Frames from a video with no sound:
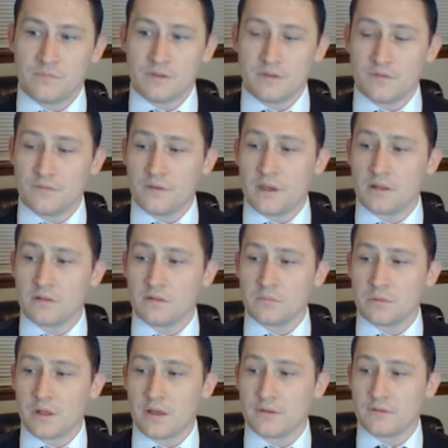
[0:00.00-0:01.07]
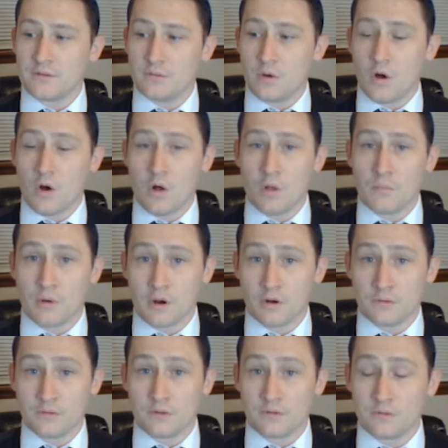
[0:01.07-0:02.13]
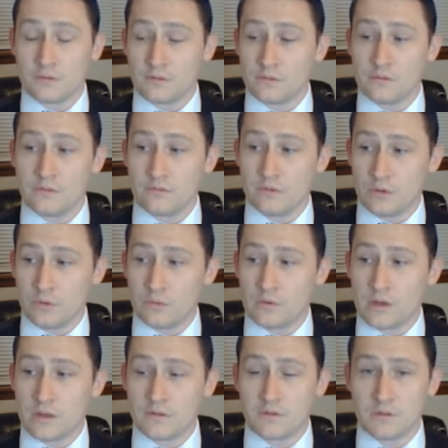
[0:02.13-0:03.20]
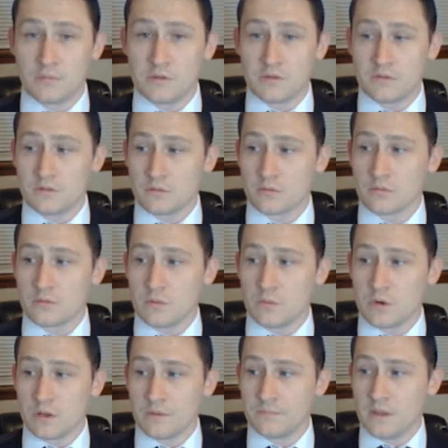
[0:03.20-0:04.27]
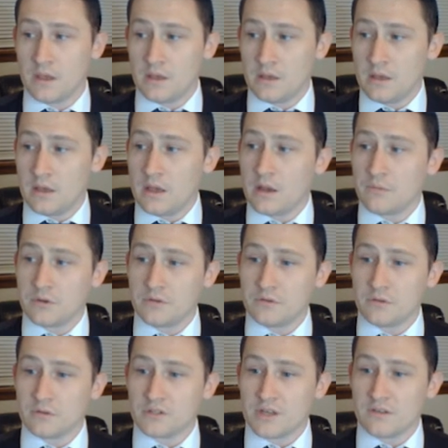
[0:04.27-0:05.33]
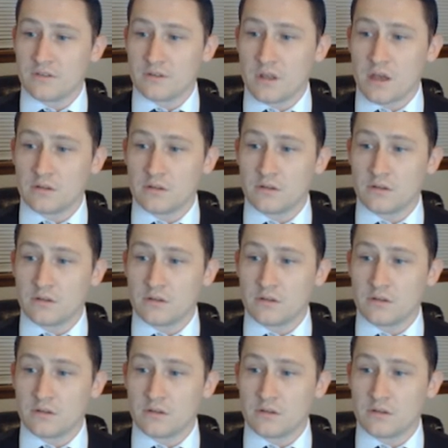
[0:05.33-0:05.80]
This effect applies to all persons who view SCP-031, and research has not